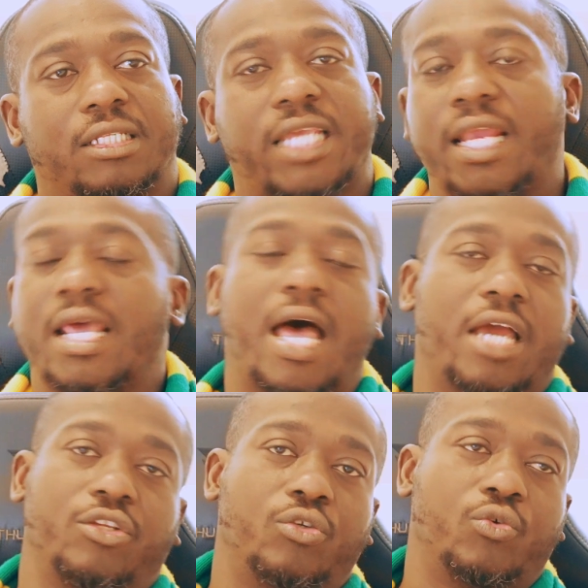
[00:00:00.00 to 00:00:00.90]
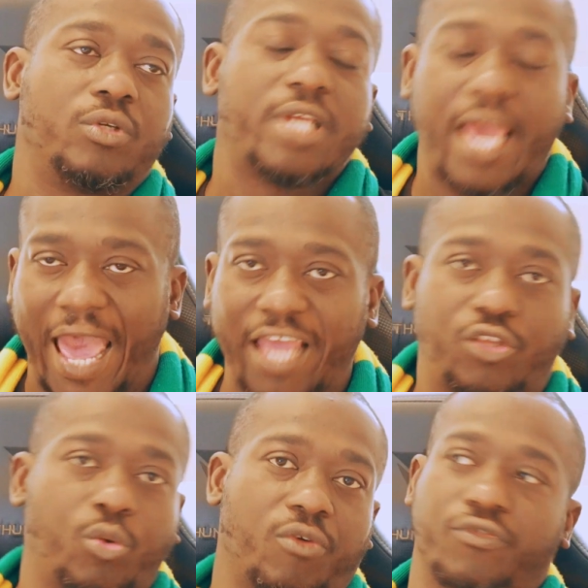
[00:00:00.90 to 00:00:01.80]
Ten Hag knew, he had
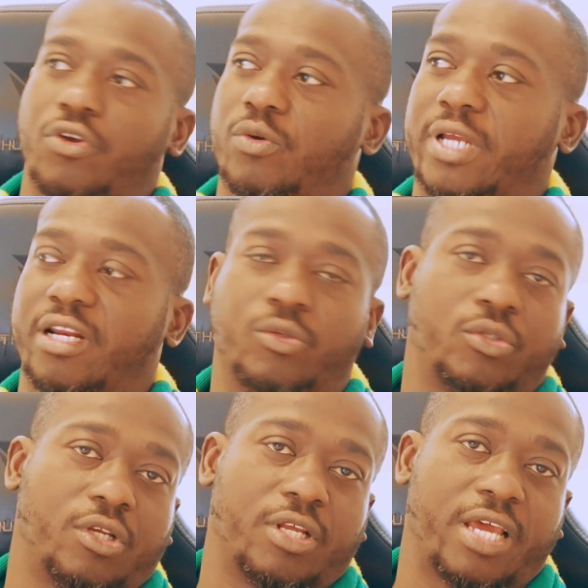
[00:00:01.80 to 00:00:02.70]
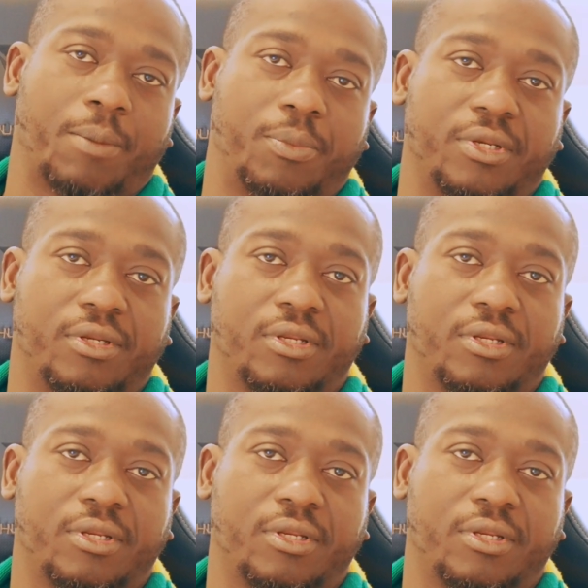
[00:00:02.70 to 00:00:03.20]
to have known that this was going to happen.